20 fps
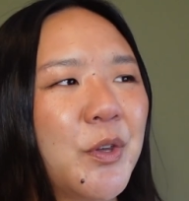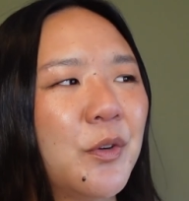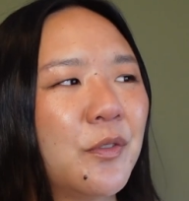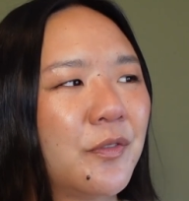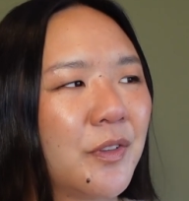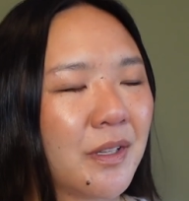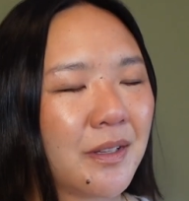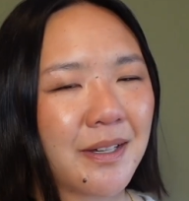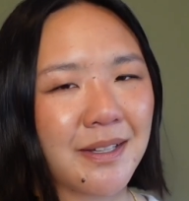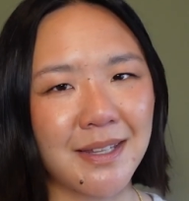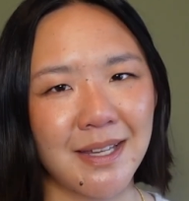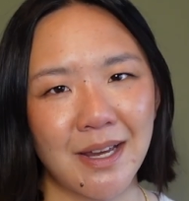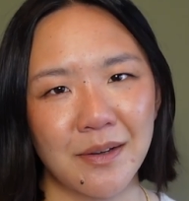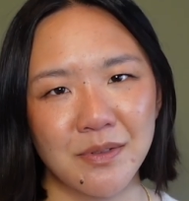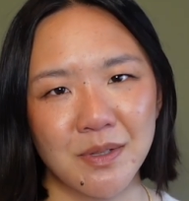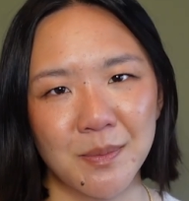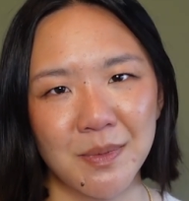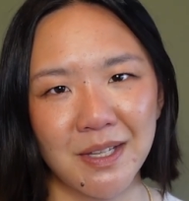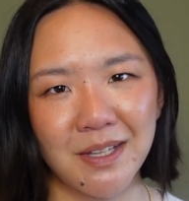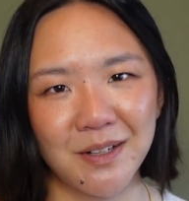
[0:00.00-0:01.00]
who feel like they have
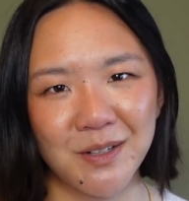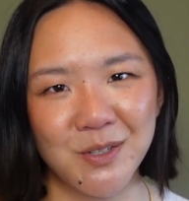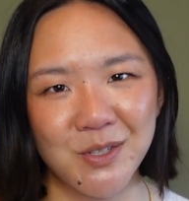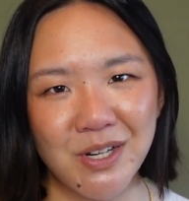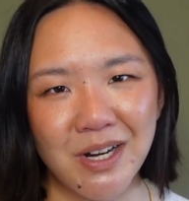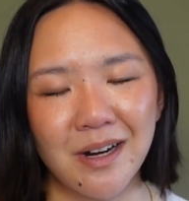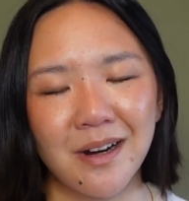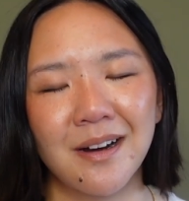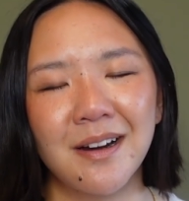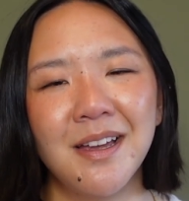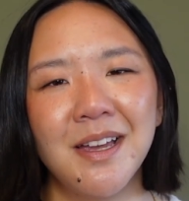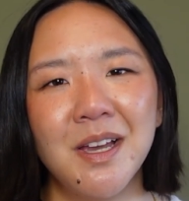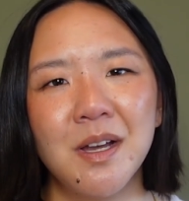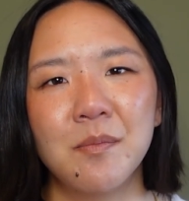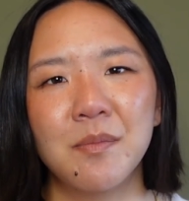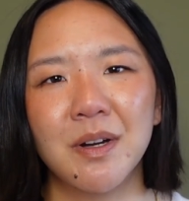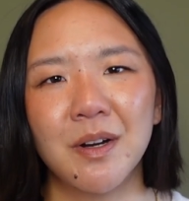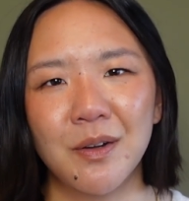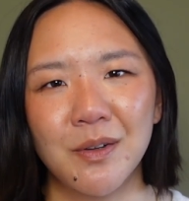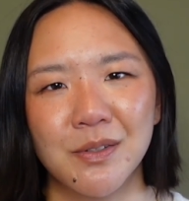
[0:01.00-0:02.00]
something to share,
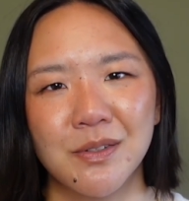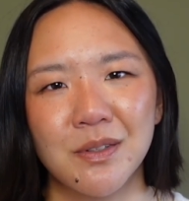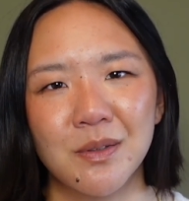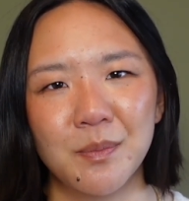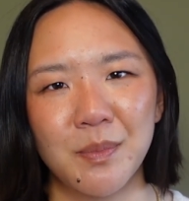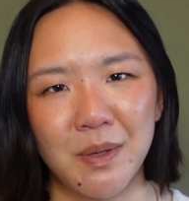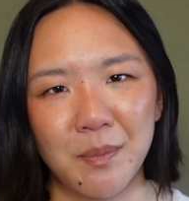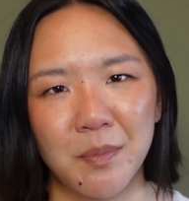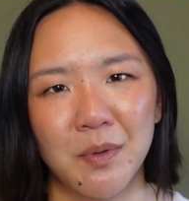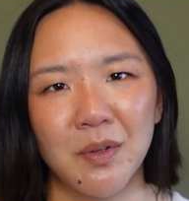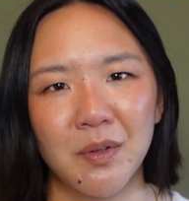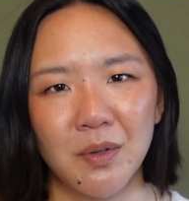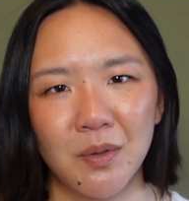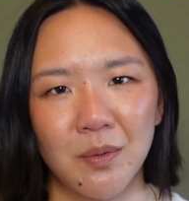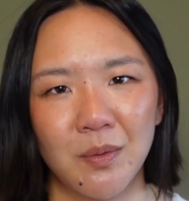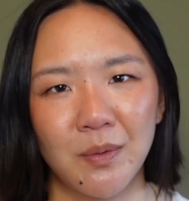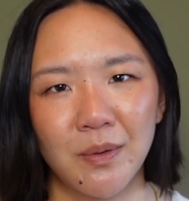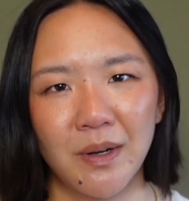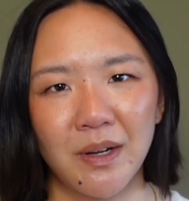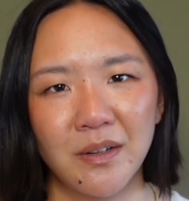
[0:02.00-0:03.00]
but also people
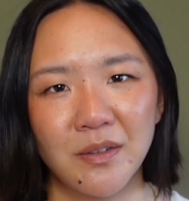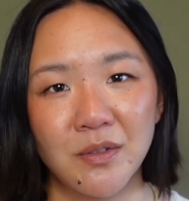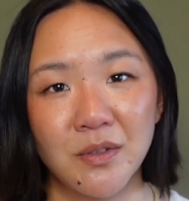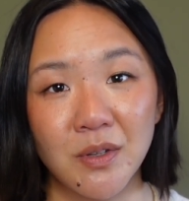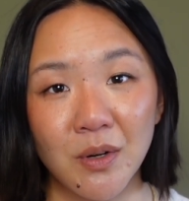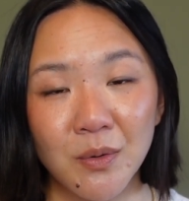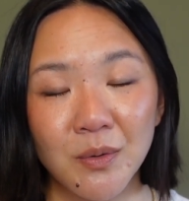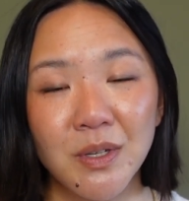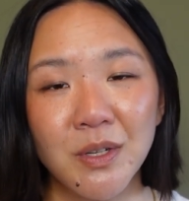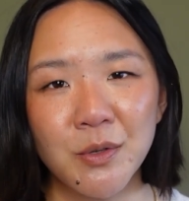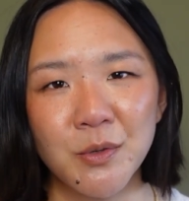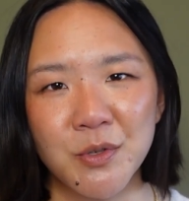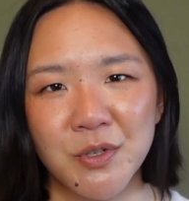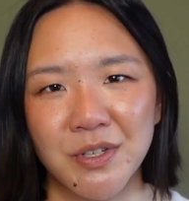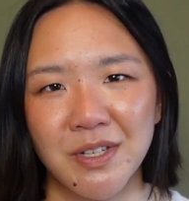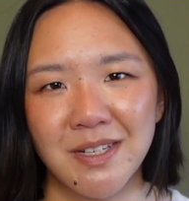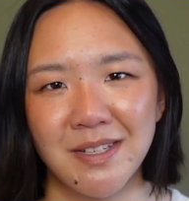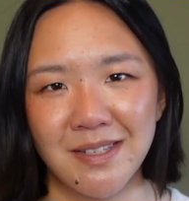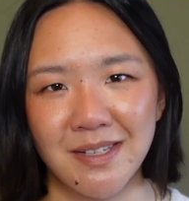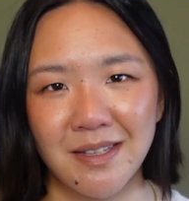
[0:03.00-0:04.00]
who don't
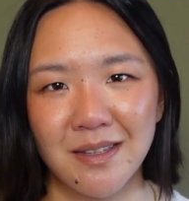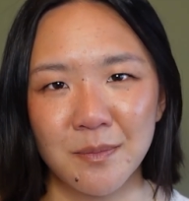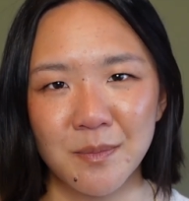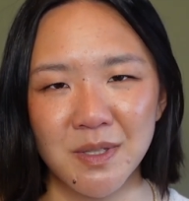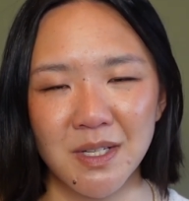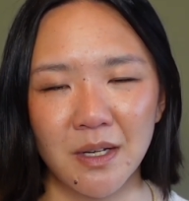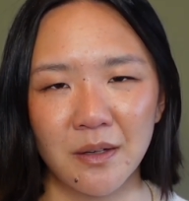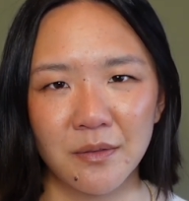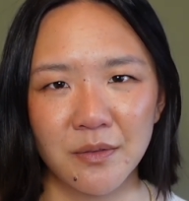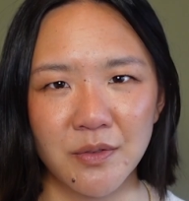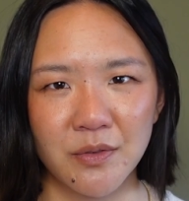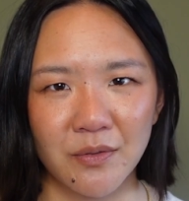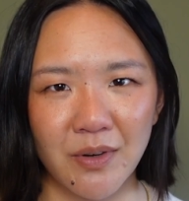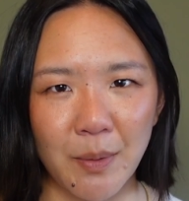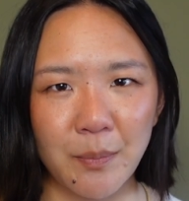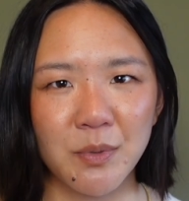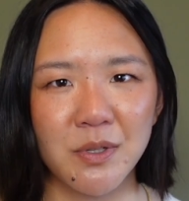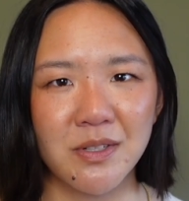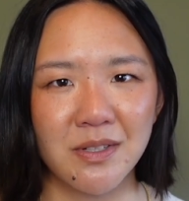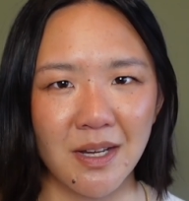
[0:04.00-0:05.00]
usually see themselves
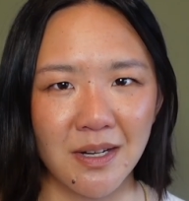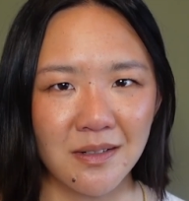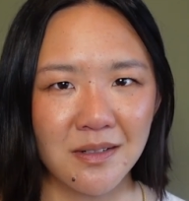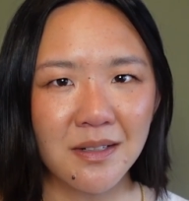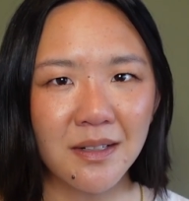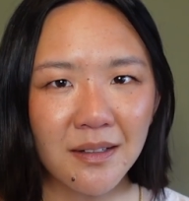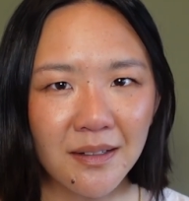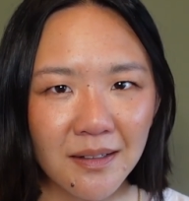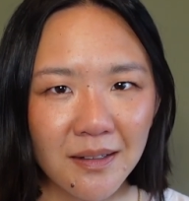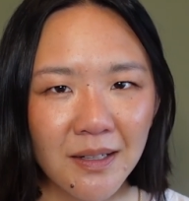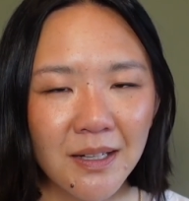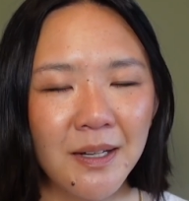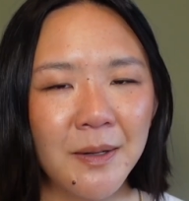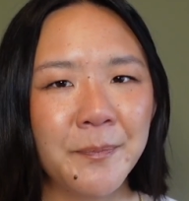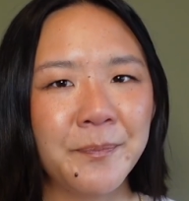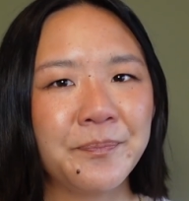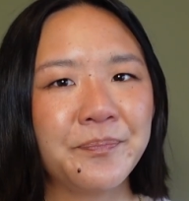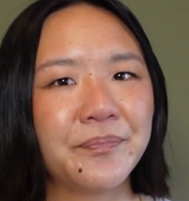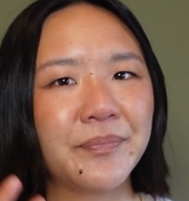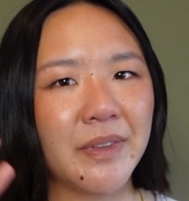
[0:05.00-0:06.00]
represented
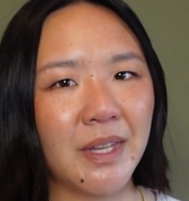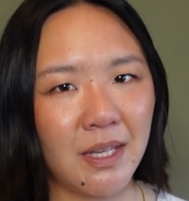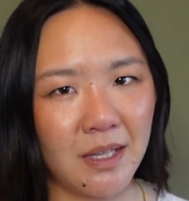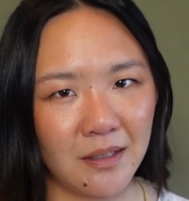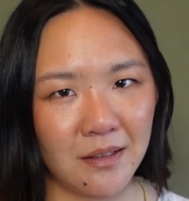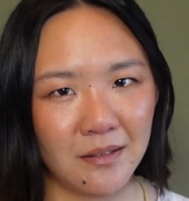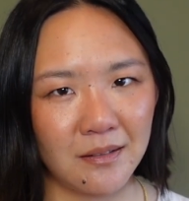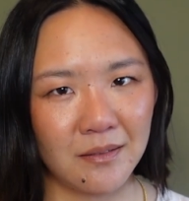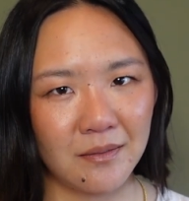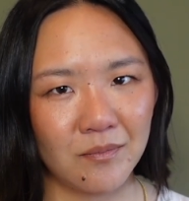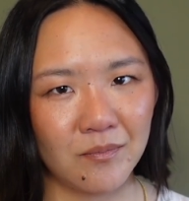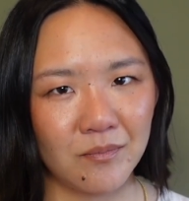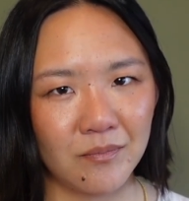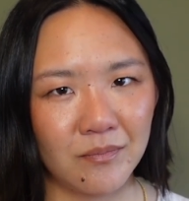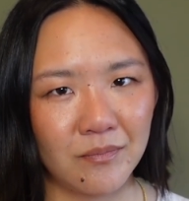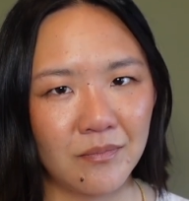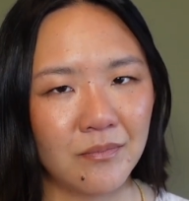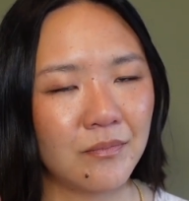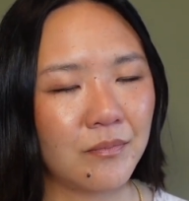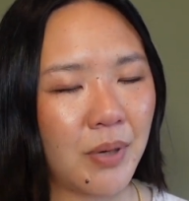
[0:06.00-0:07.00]
in
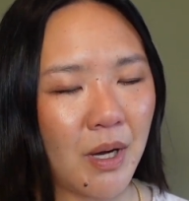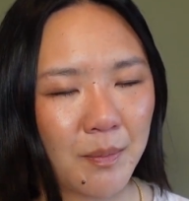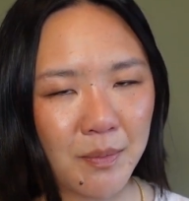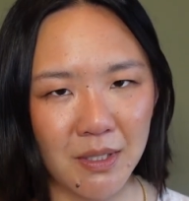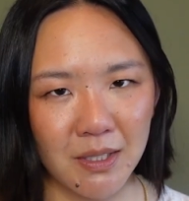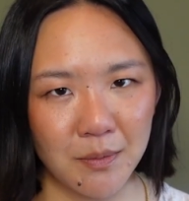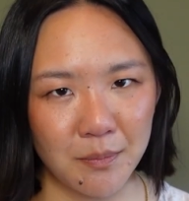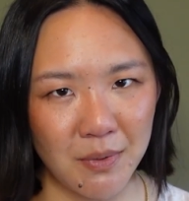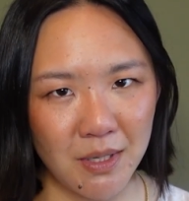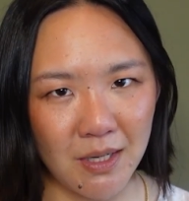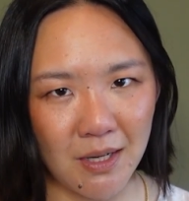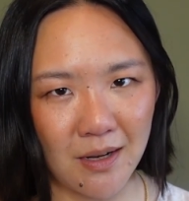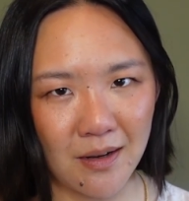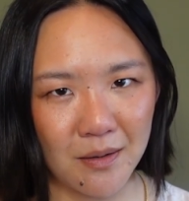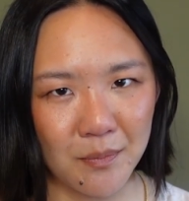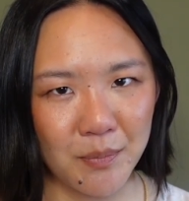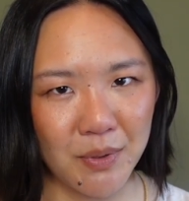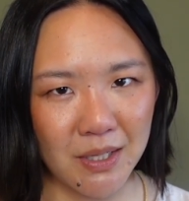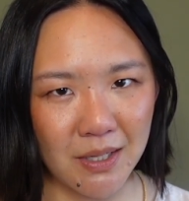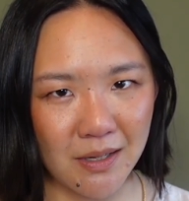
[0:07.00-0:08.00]
public
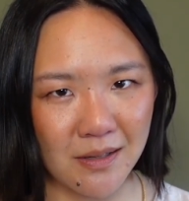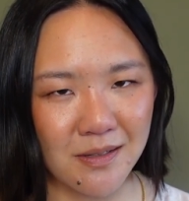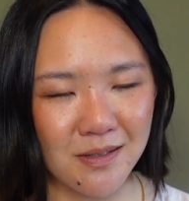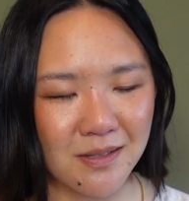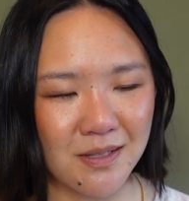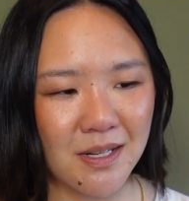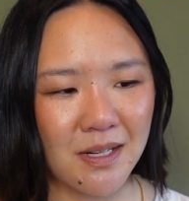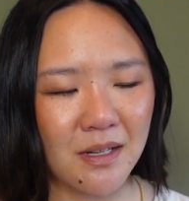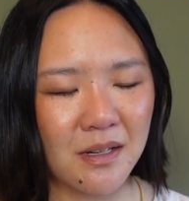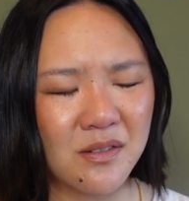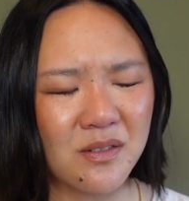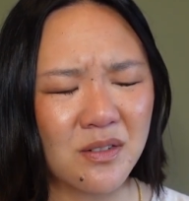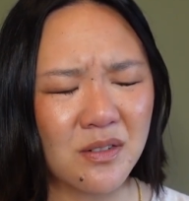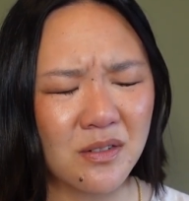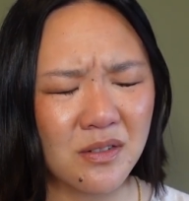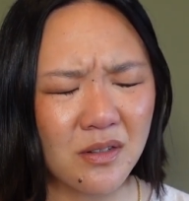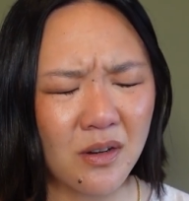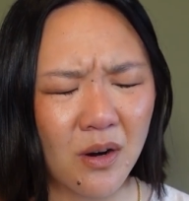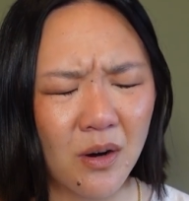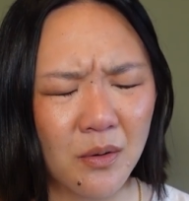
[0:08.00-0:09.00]
media because it is
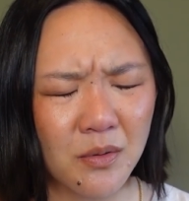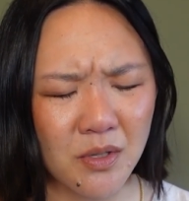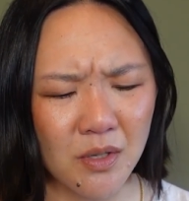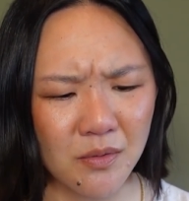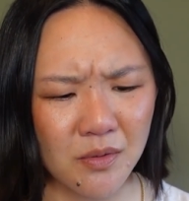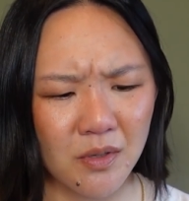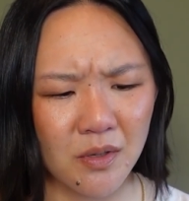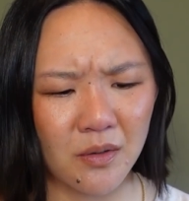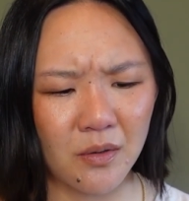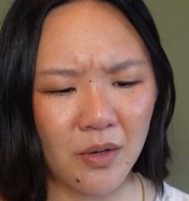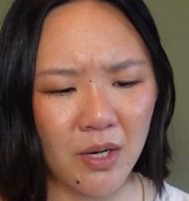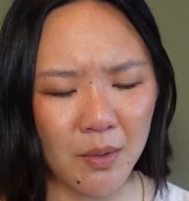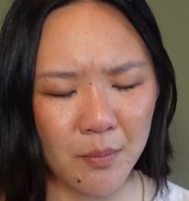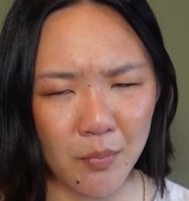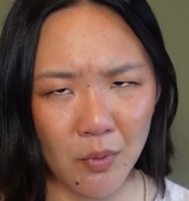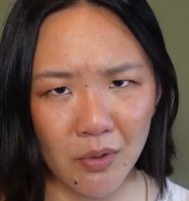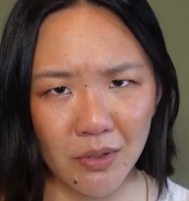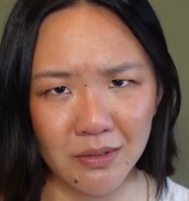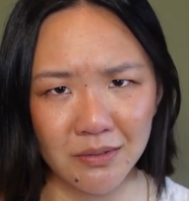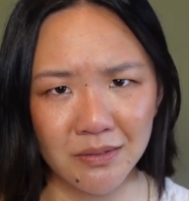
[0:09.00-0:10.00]
so, so, so
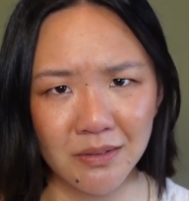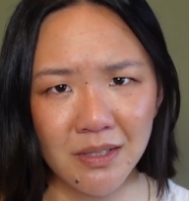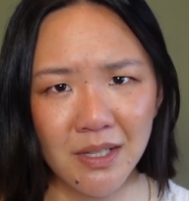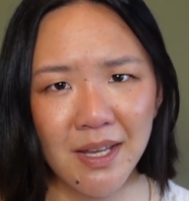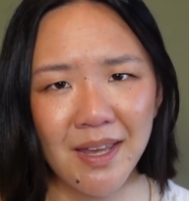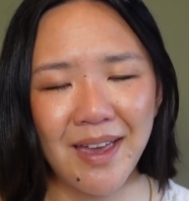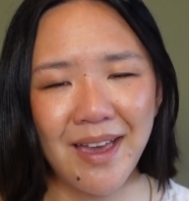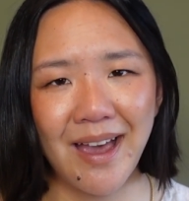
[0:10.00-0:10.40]
important.